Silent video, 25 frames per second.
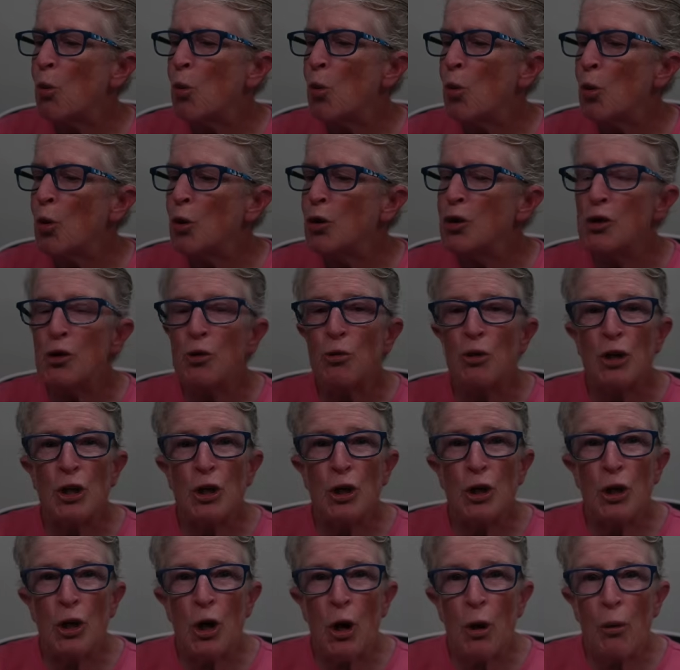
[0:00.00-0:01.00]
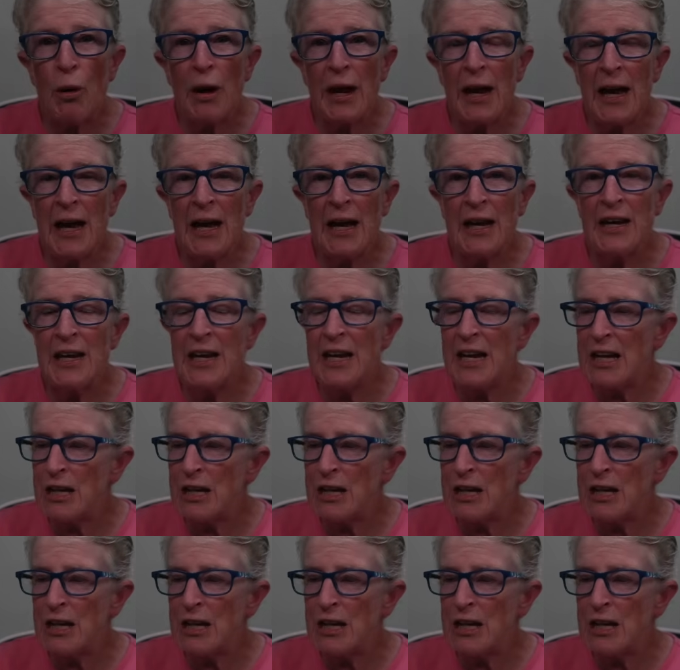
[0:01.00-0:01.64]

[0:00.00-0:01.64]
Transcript: or you can go ahead